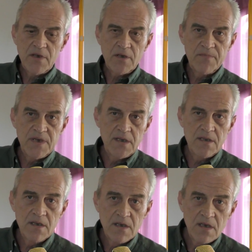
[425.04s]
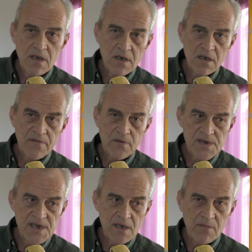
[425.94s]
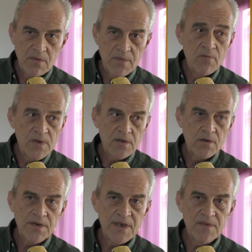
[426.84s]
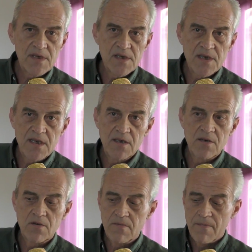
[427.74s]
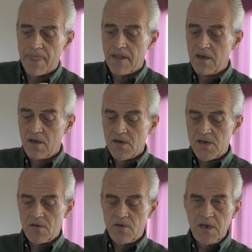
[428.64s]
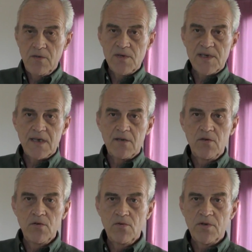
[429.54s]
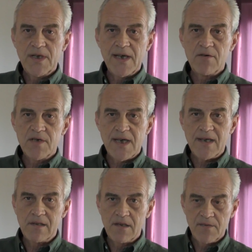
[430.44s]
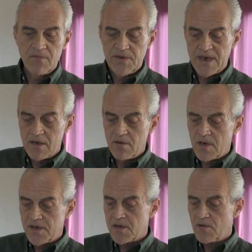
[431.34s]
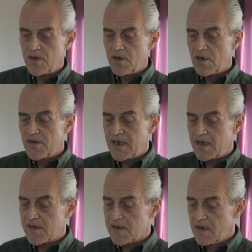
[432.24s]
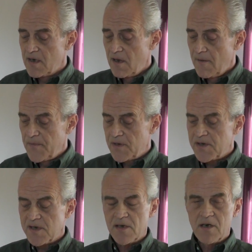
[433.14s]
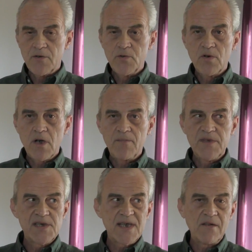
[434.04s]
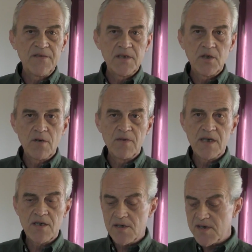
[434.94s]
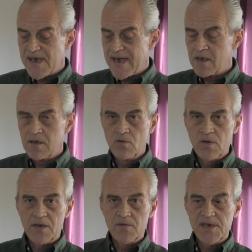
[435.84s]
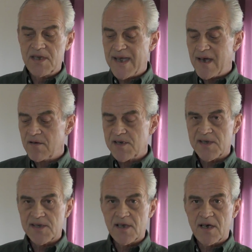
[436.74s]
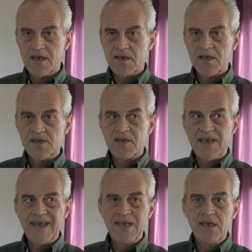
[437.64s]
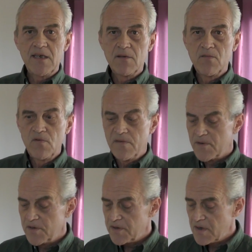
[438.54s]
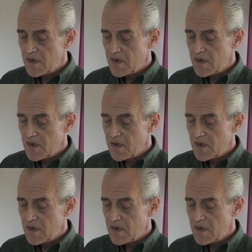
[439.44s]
not been foreseeable, but we told them this a year ago. So you need to stay tuned on our channel and we'll tell you what's going on next, because there's a lot to come. This self-determination cycle, Uranus in Aries, has started. That's an 80-year movement,